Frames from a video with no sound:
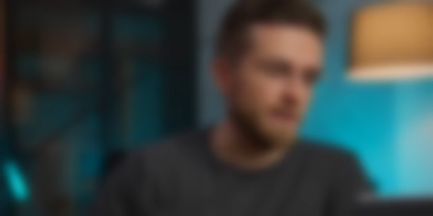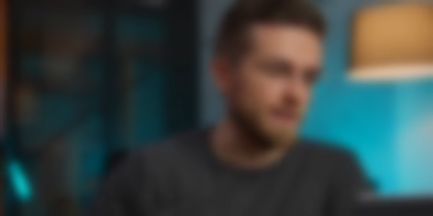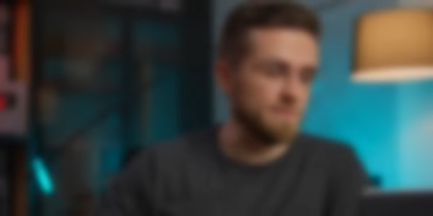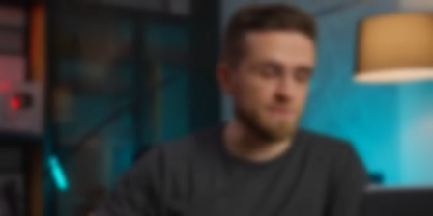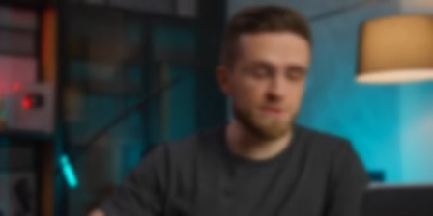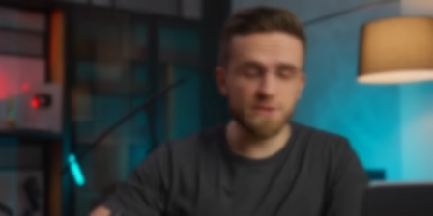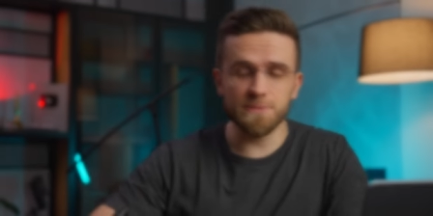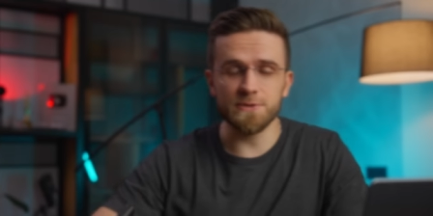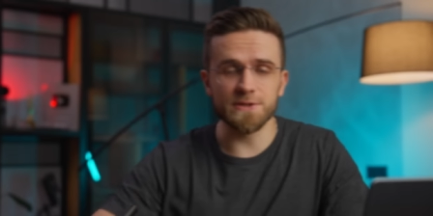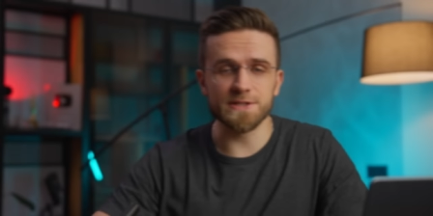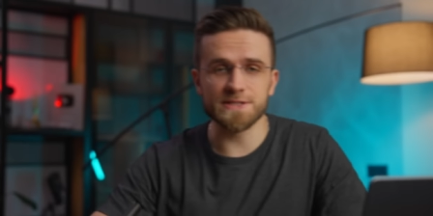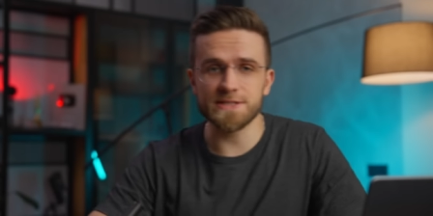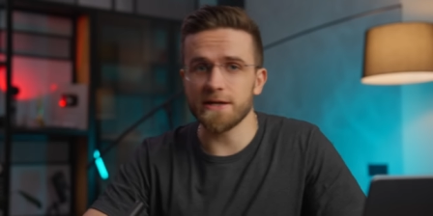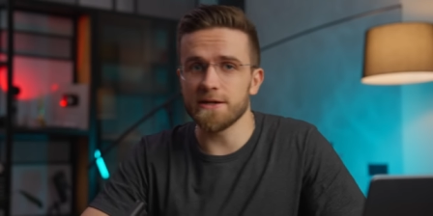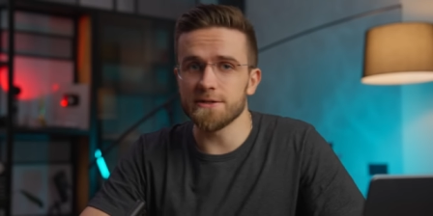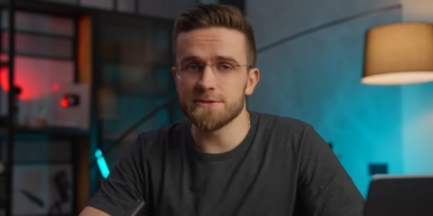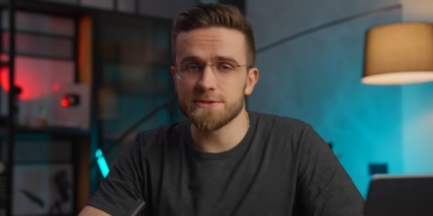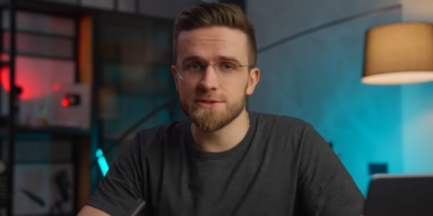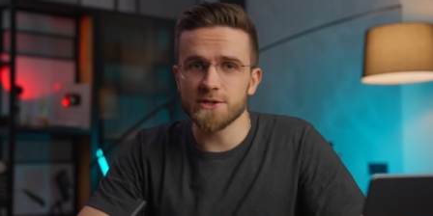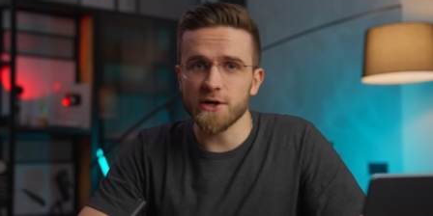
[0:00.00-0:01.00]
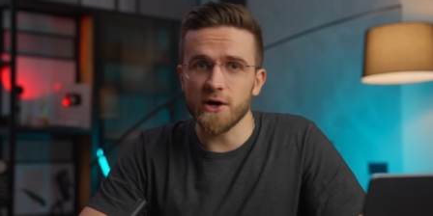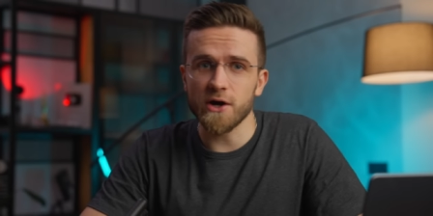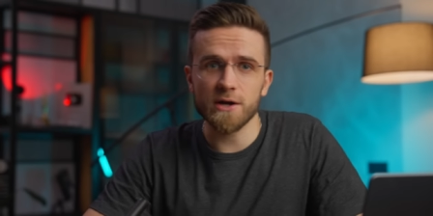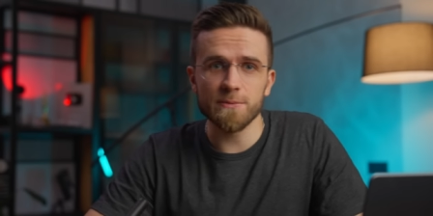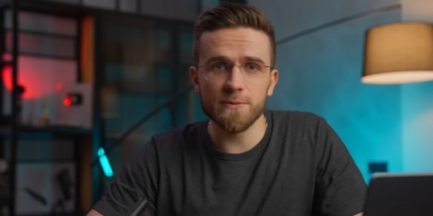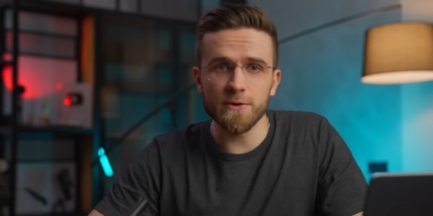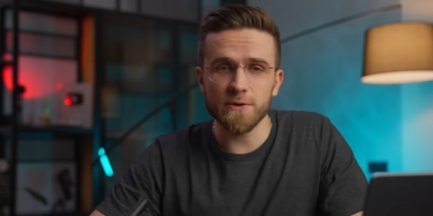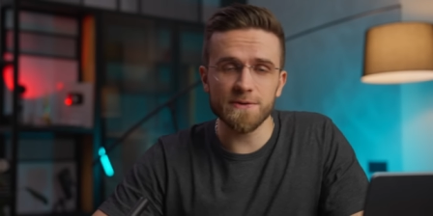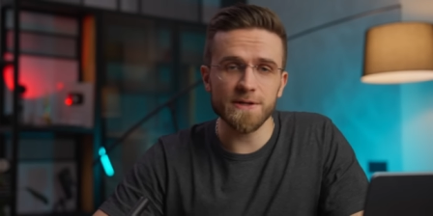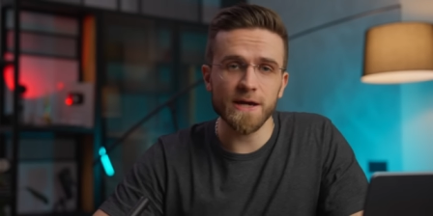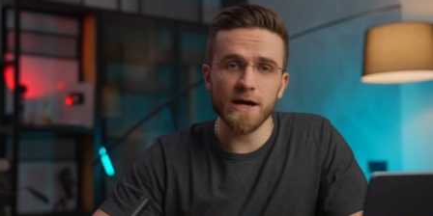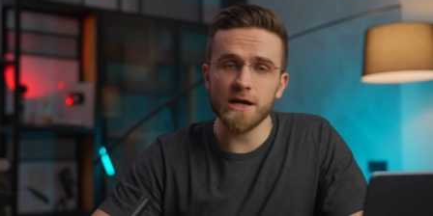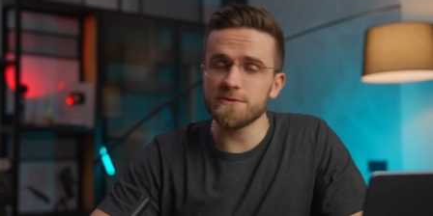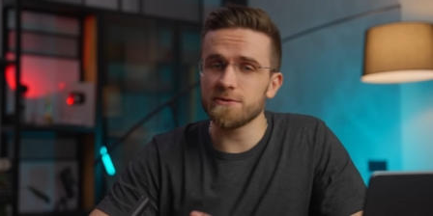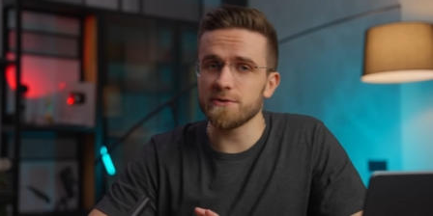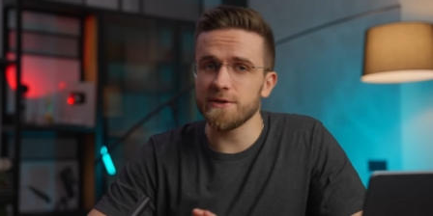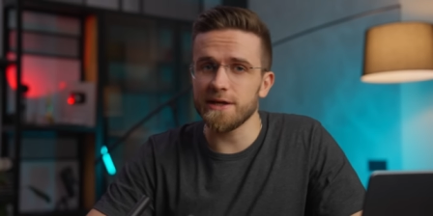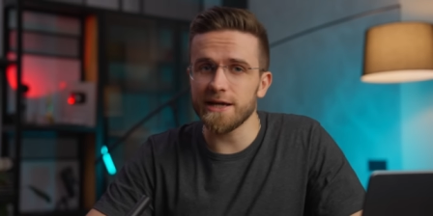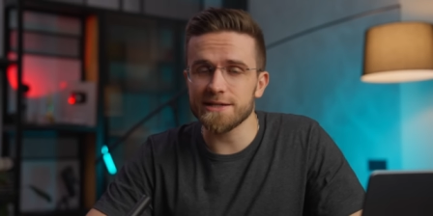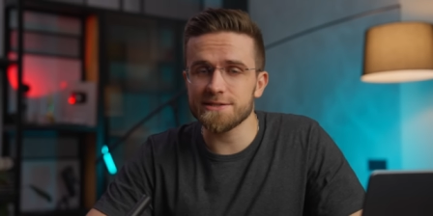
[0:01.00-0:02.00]
I am super excited to talk about the
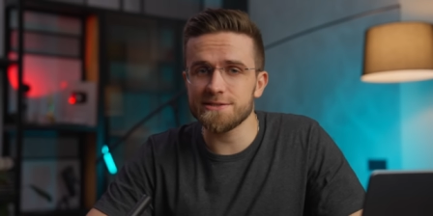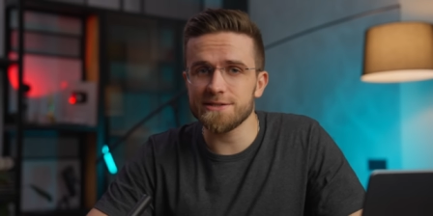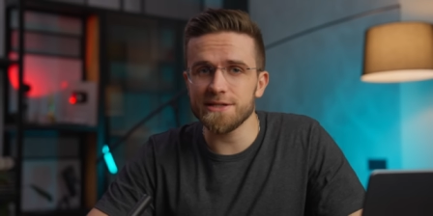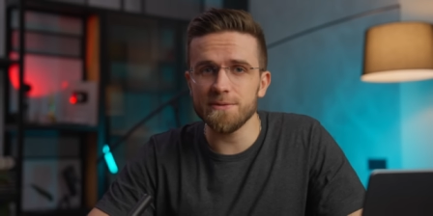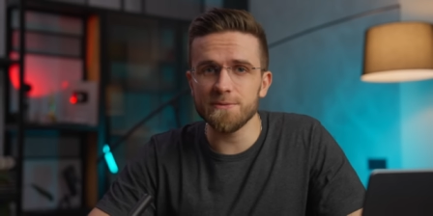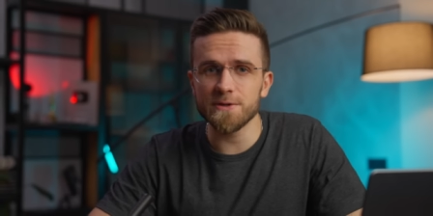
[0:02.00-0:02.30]
iPhone SE